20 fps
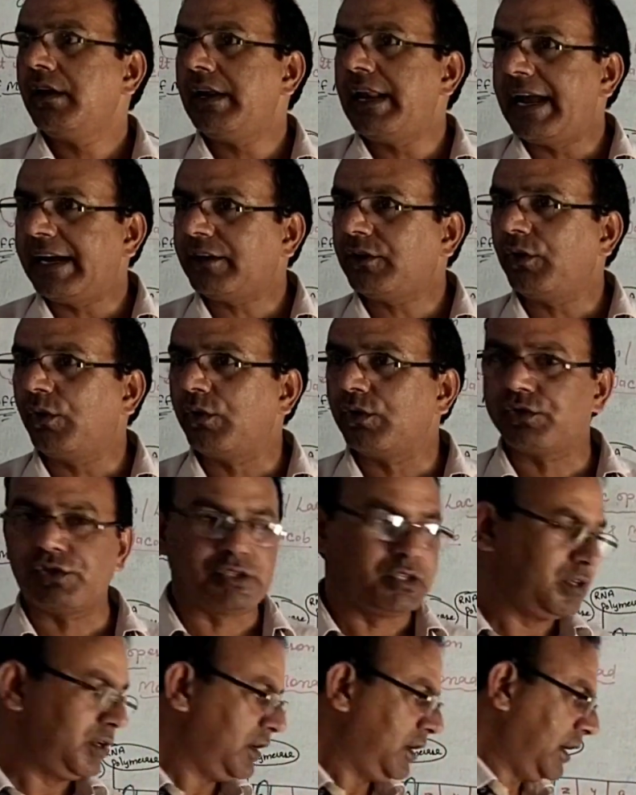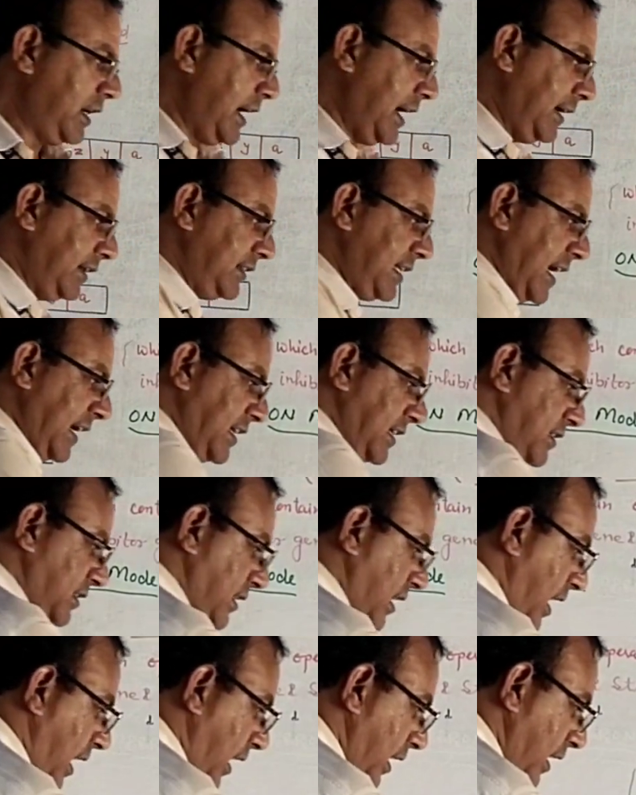lactose, and that is
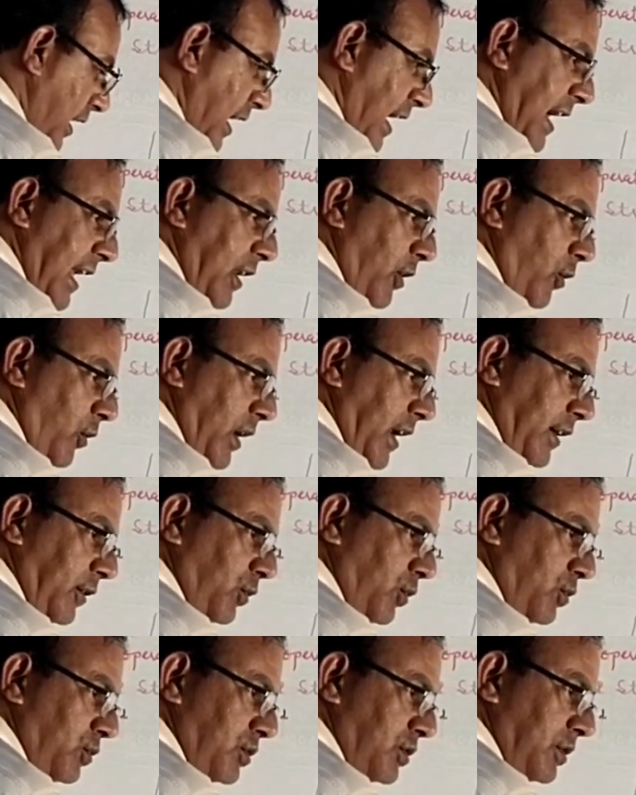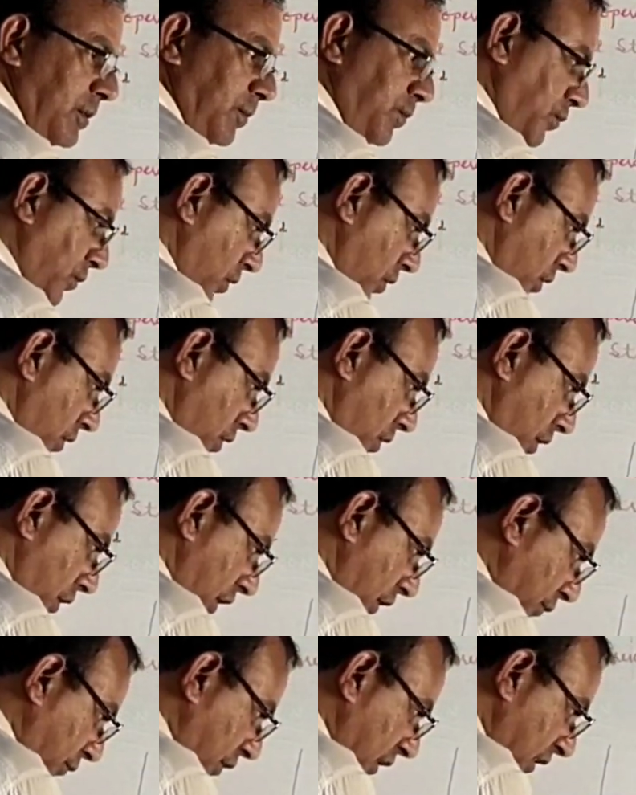called allolactose.
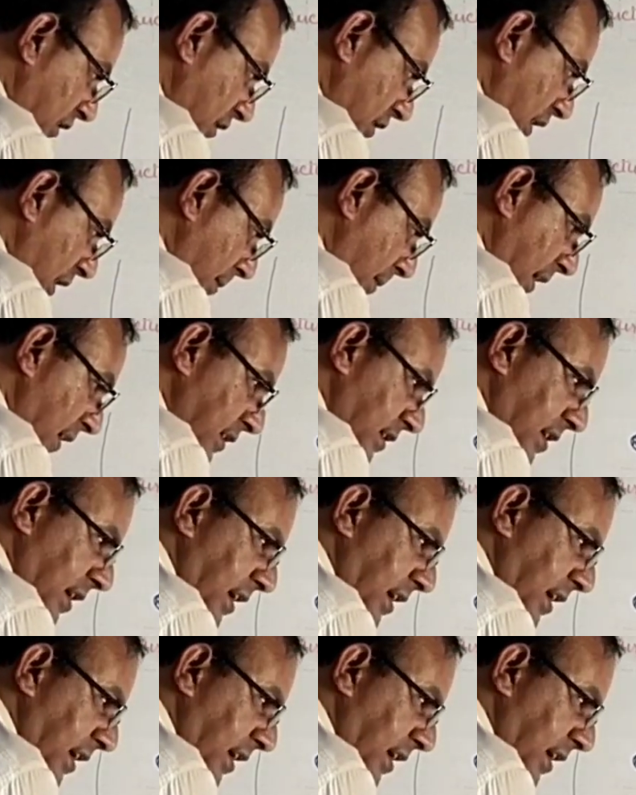If this remains